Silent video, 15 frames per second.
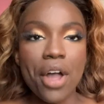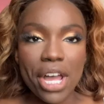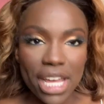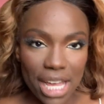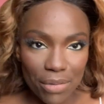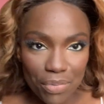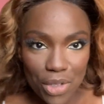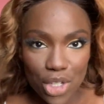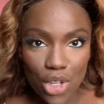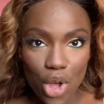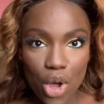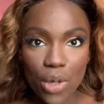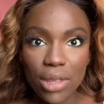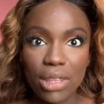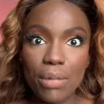Okay,
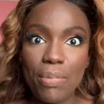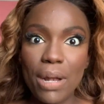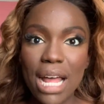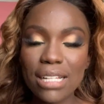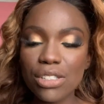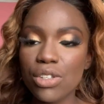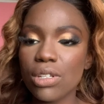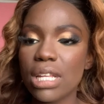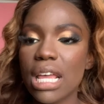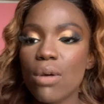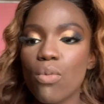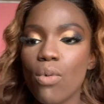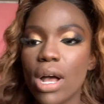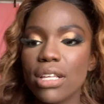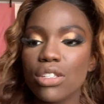so the plan today
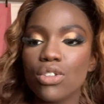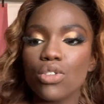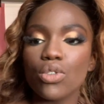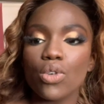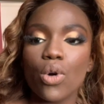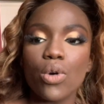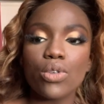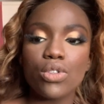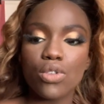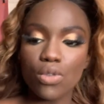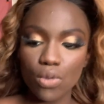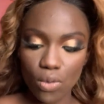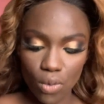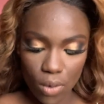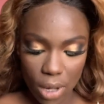was to go
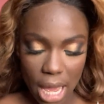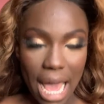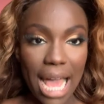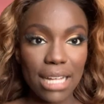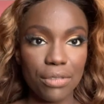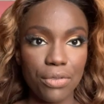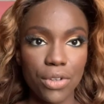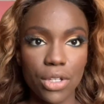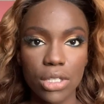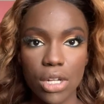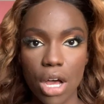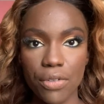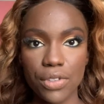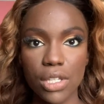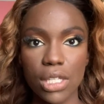to Hatfield
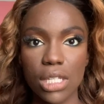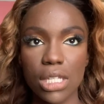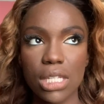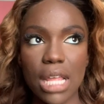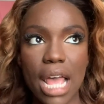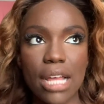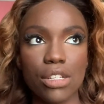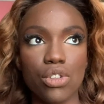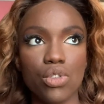after this and